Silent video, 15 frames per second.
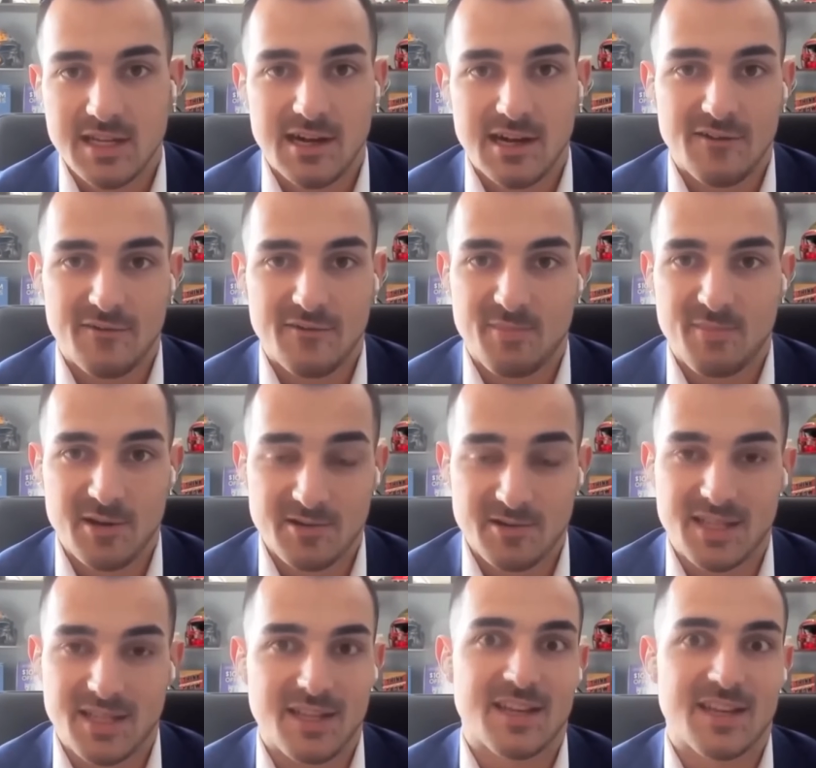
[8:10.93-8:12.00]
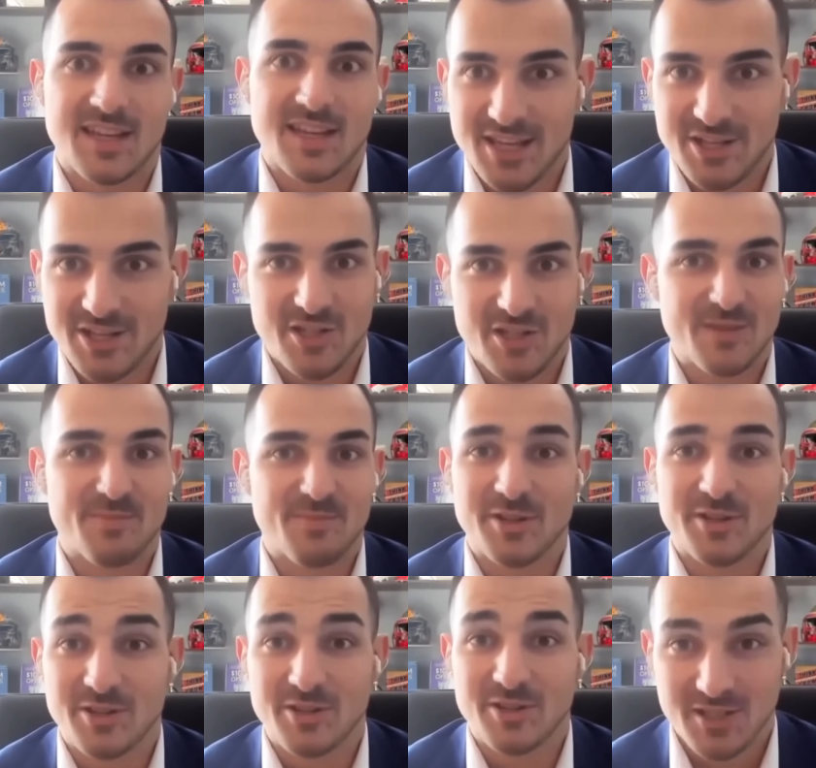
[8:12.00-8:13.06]
of posting and engaging and
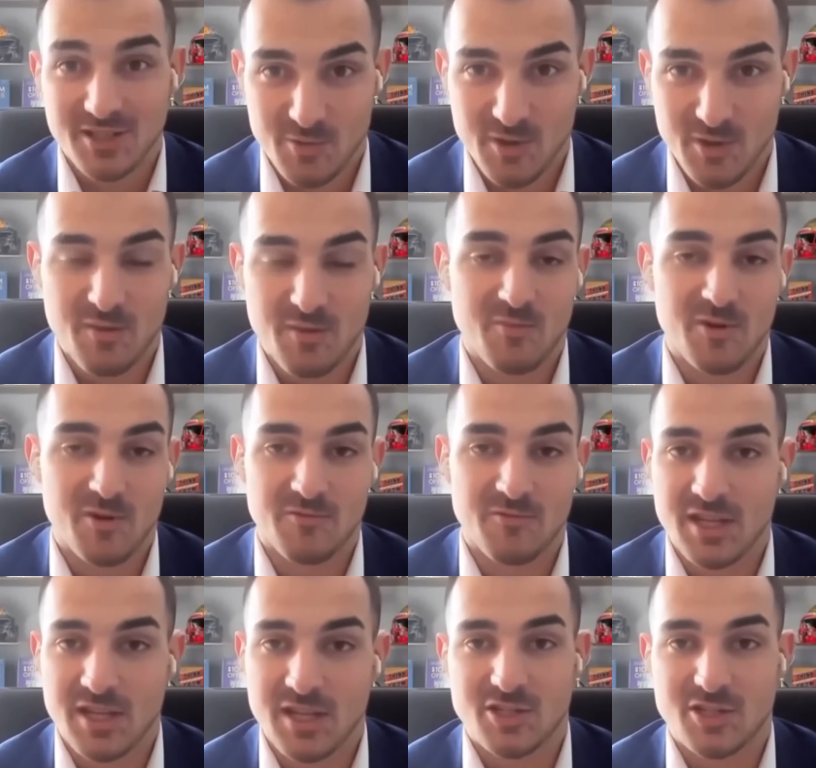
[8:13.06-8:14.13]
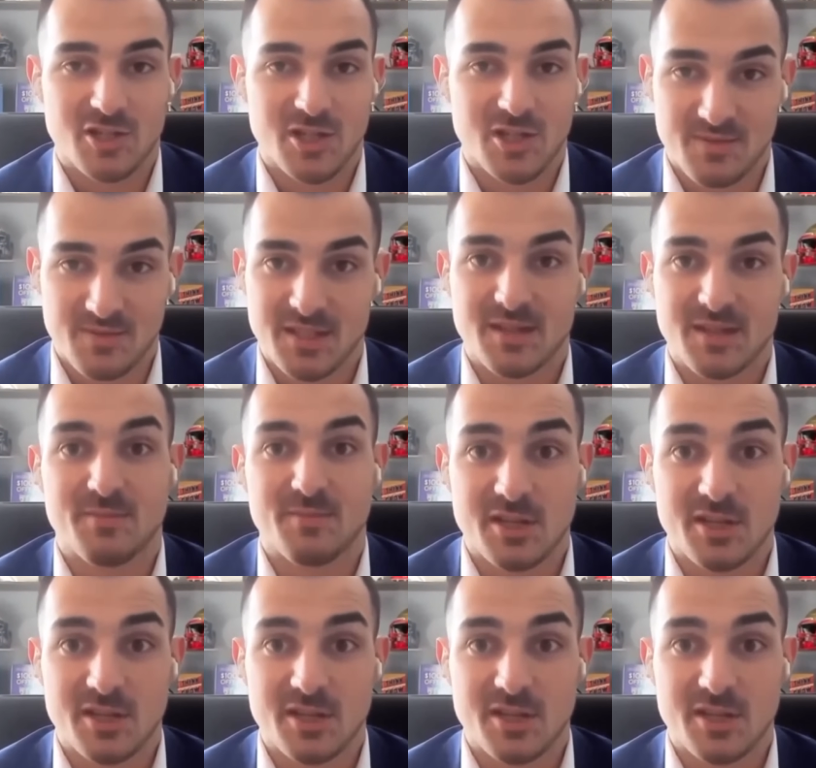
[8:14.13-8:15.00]
building these one on one relationships like me